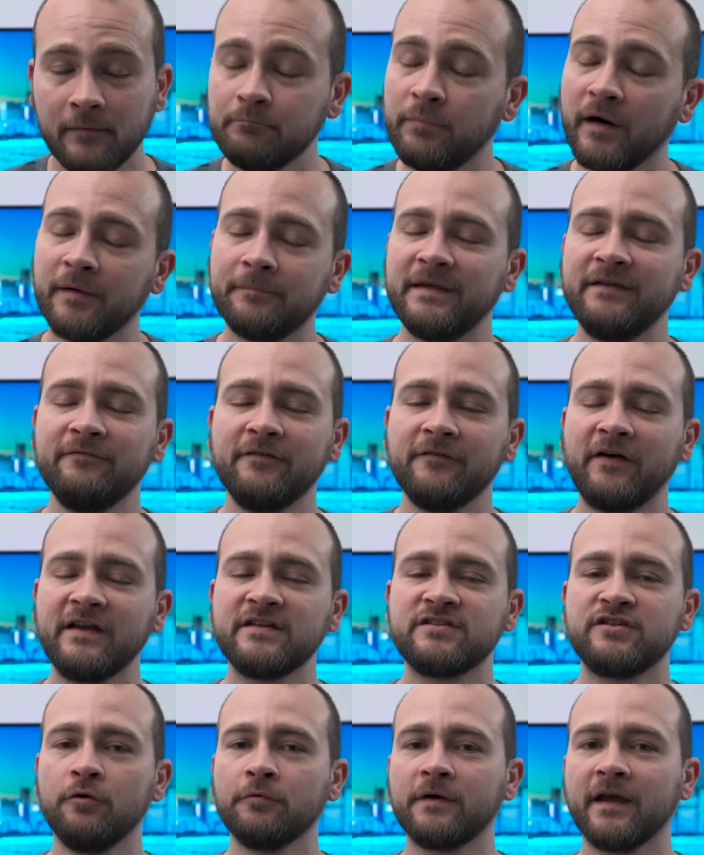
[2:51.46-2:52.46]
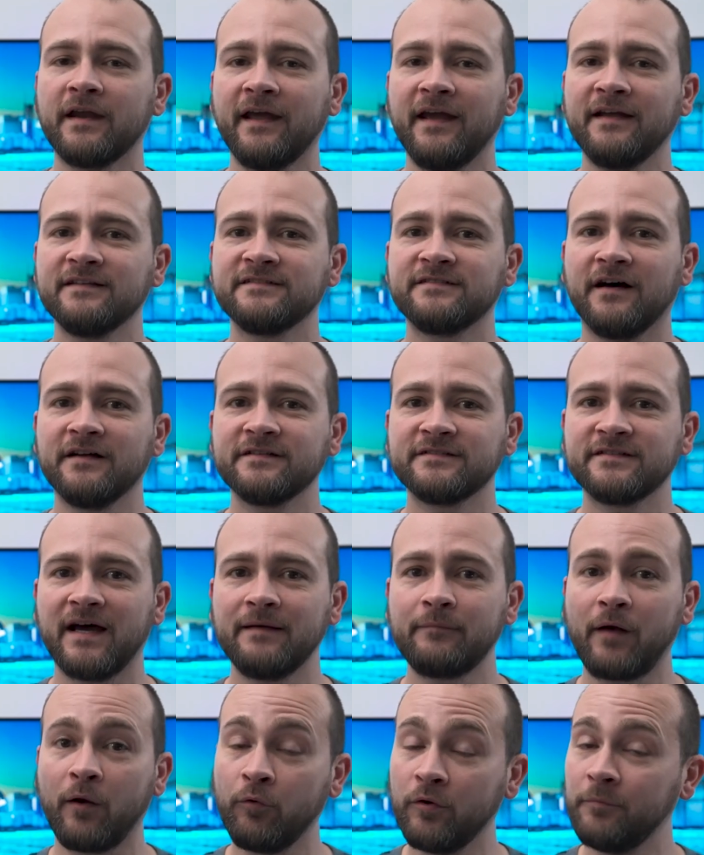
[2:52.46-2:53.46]
But even if I don't get hands-on
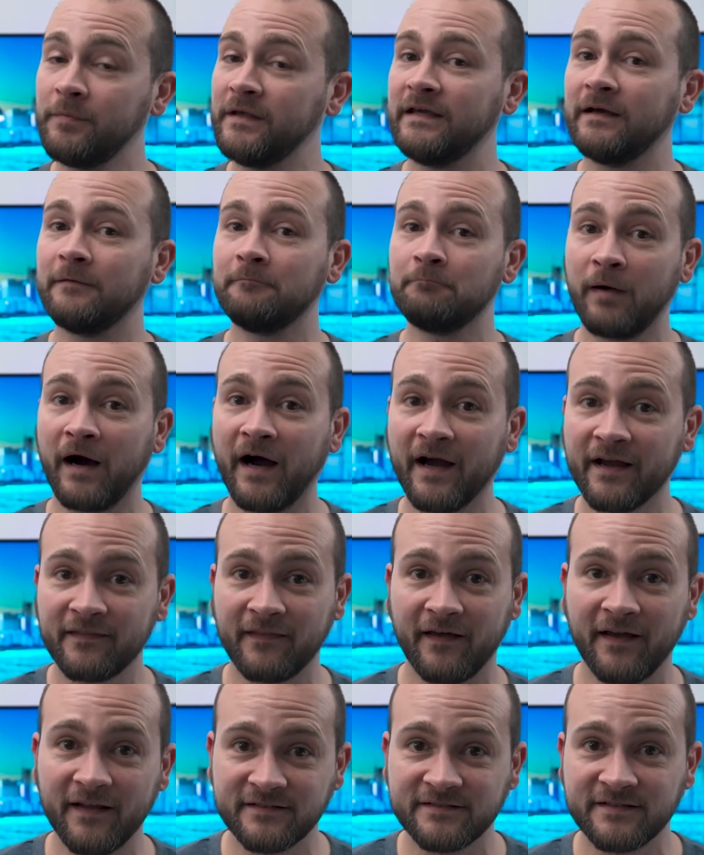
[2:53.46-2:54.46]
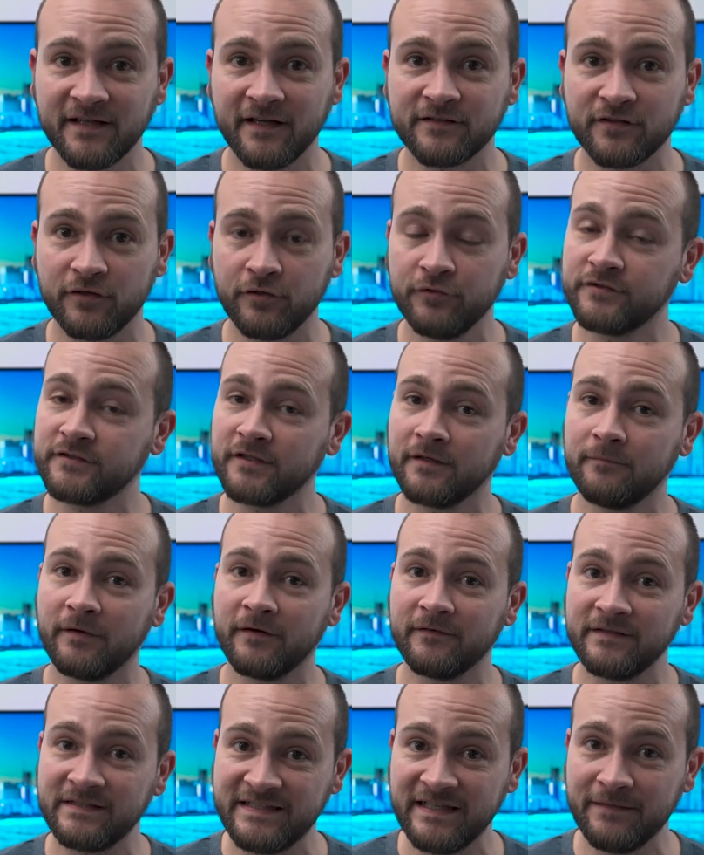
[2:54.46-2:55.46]
time, I will be buying the headset to do
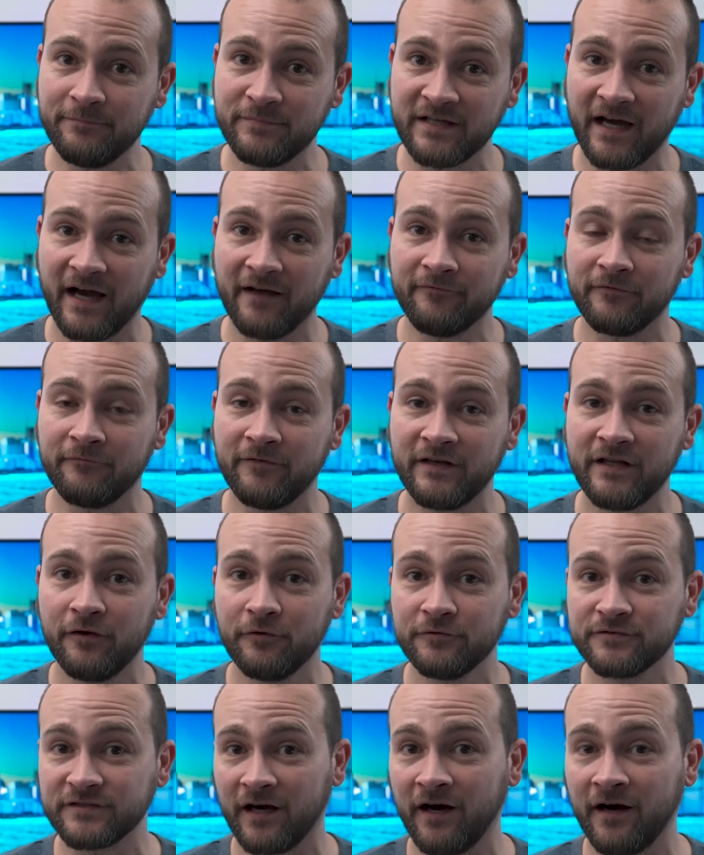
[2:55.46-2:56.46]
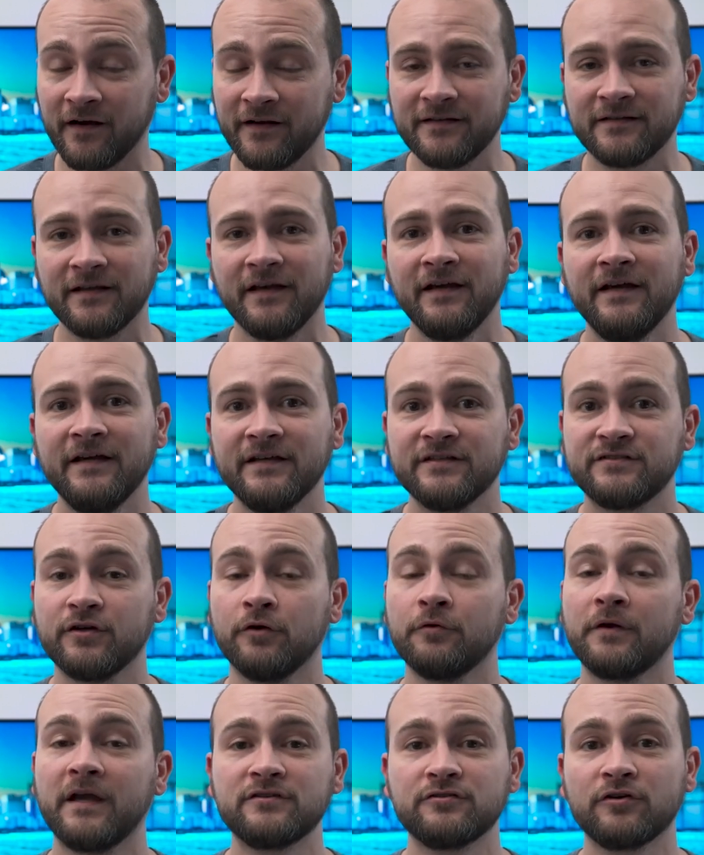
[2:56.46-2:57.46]
some deep dive videos on it.
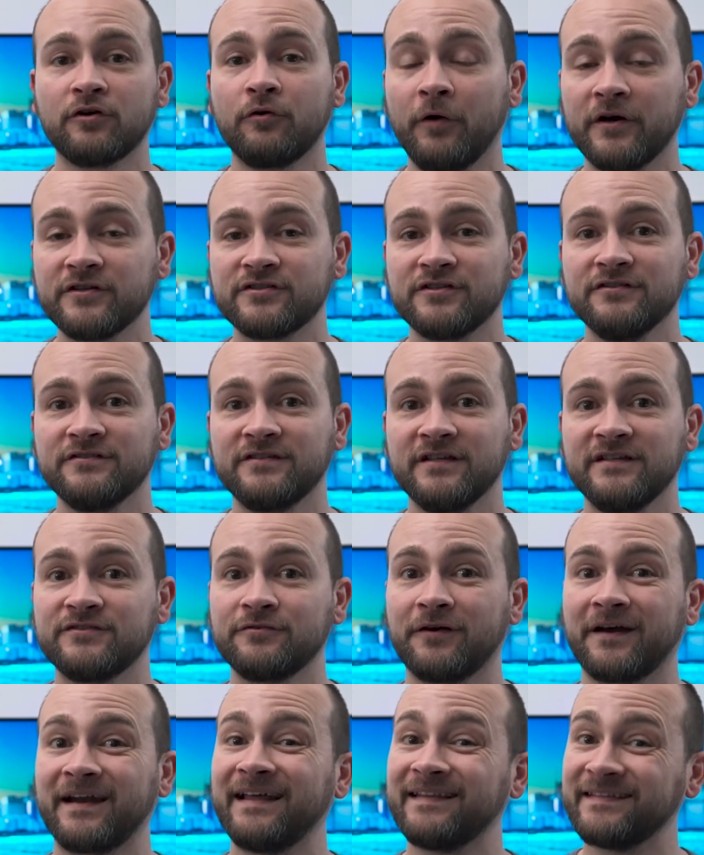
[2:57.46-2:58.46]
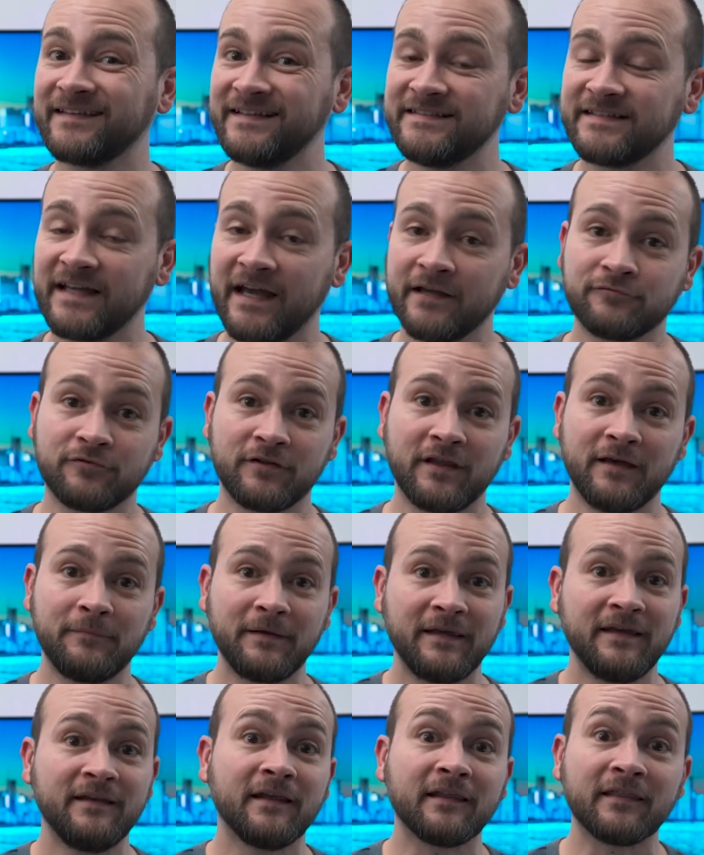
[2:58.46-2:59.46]
So get your questions in so I can at least answer them
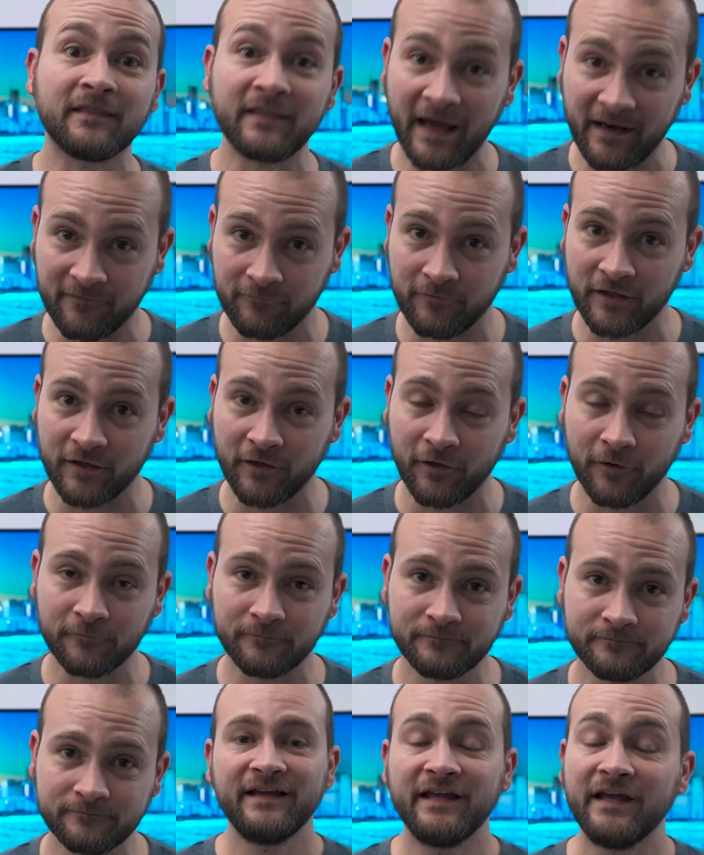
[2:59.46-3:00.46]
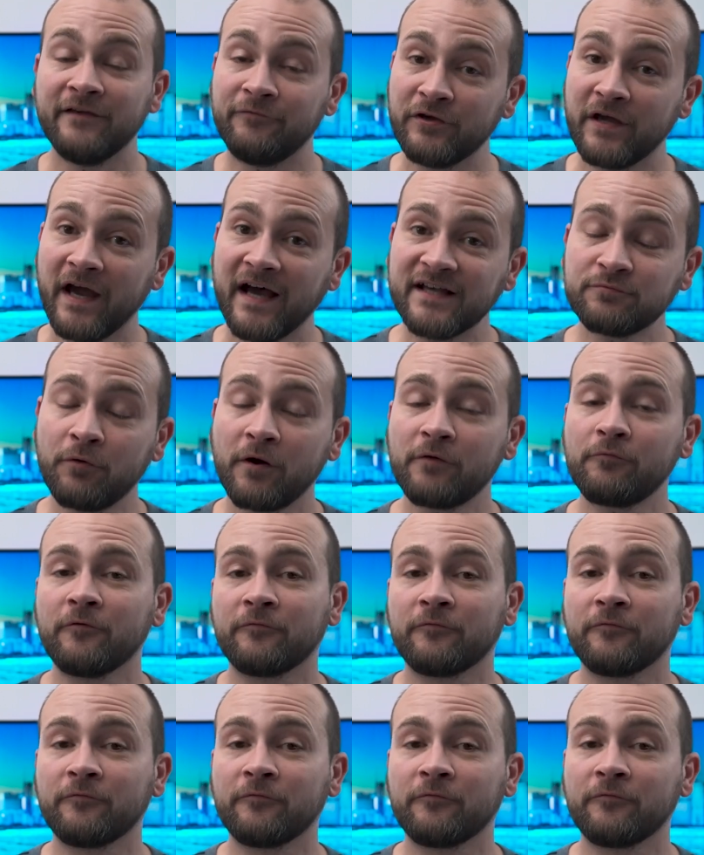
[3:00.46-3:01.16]
in that video. If you guys want a